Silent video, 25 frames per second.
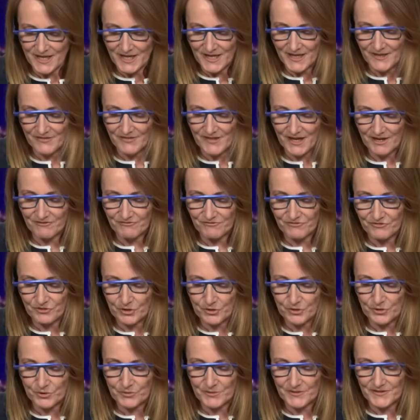In that
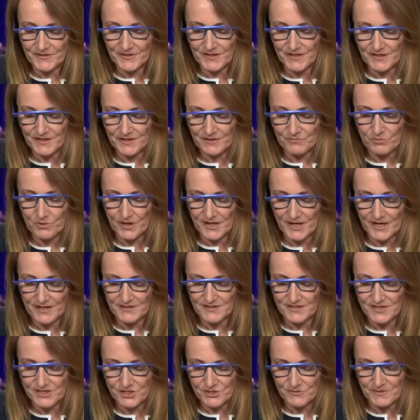photo in the White
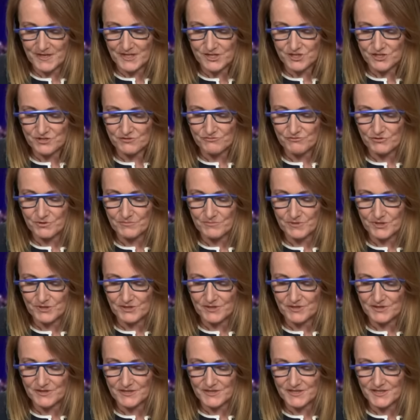House Situation Room, you
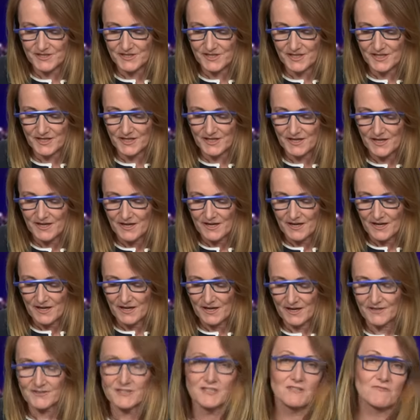can see
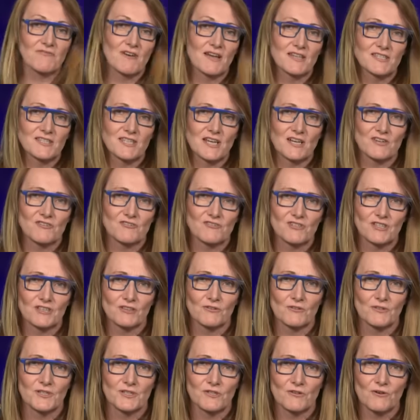the Defense Secretary
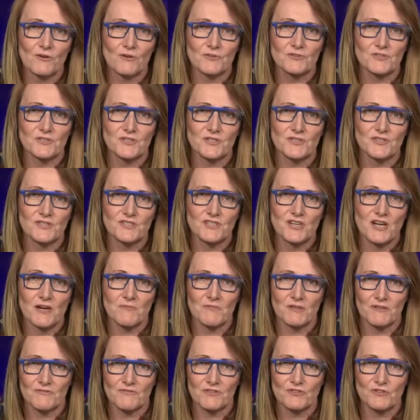Lloyd Alston, the
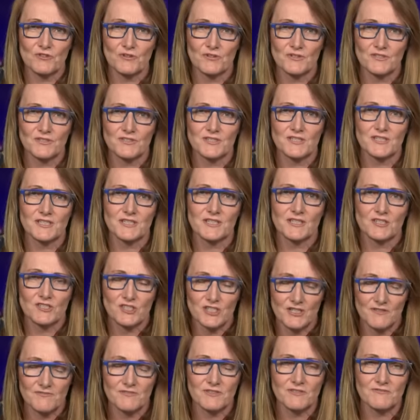chairman of the Joint
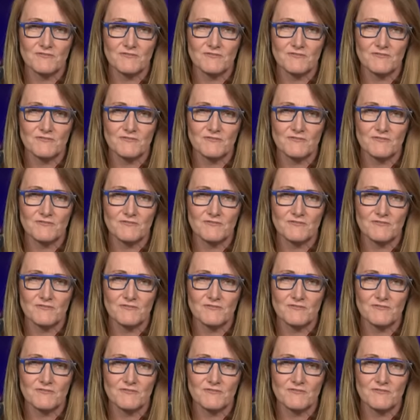Chiefs of